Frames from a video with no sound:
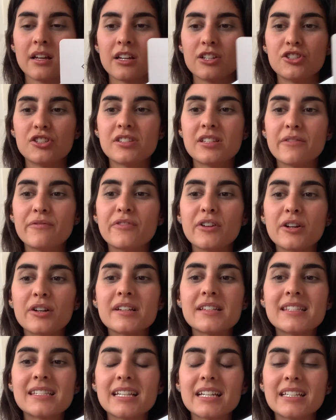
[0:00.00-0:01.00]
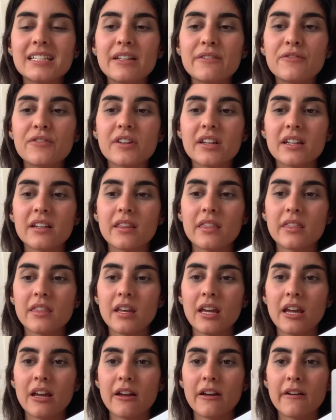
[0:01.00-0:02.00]
significant
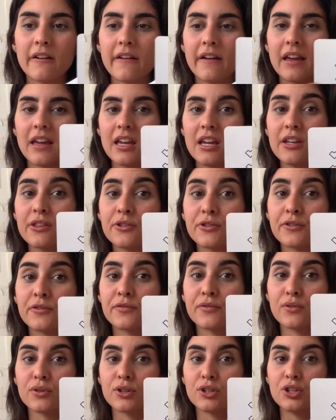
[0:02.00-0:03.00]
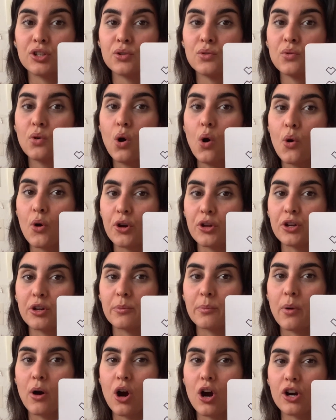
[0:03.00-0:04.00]
thing either for you or your
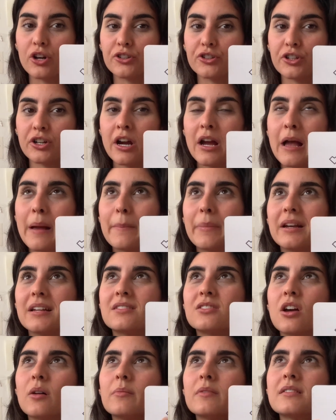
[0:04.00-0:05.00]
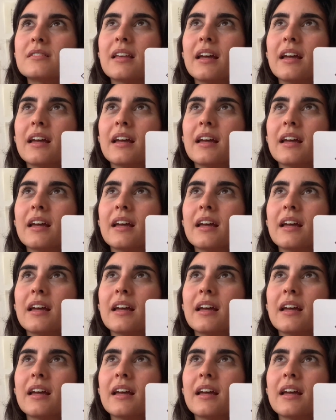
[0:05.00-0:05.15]
partner. But it's almost